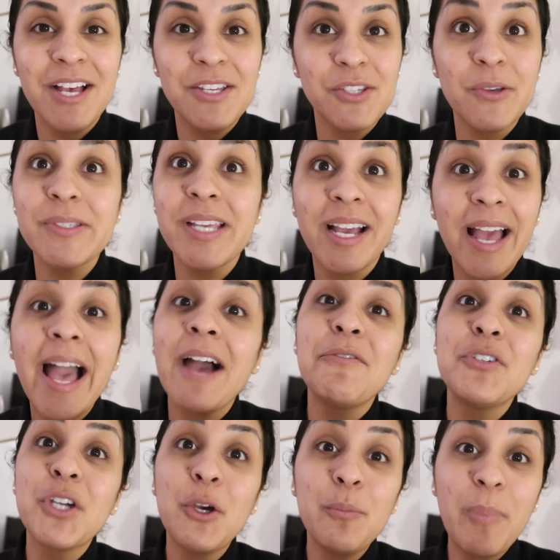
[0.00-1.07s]
So I was like, I
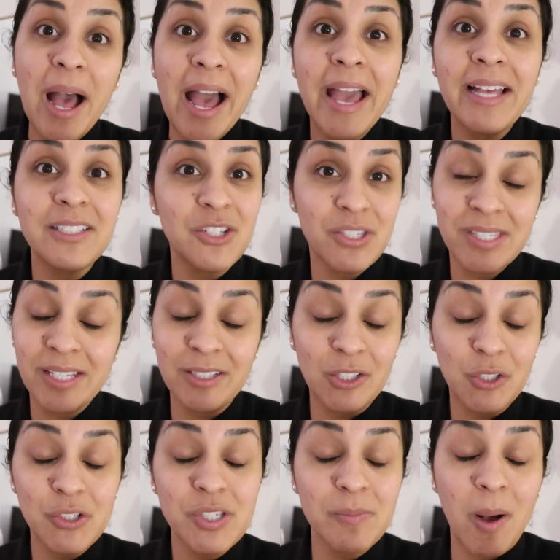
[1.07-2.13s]
have to go buy just a
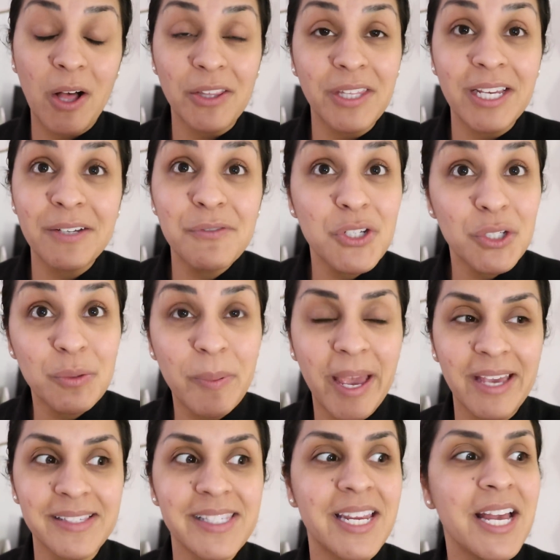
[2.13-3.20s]
little small thing of
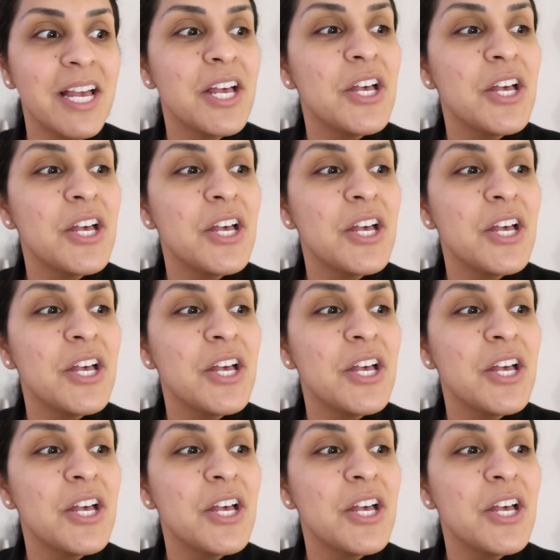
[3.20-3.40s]
toothpaste.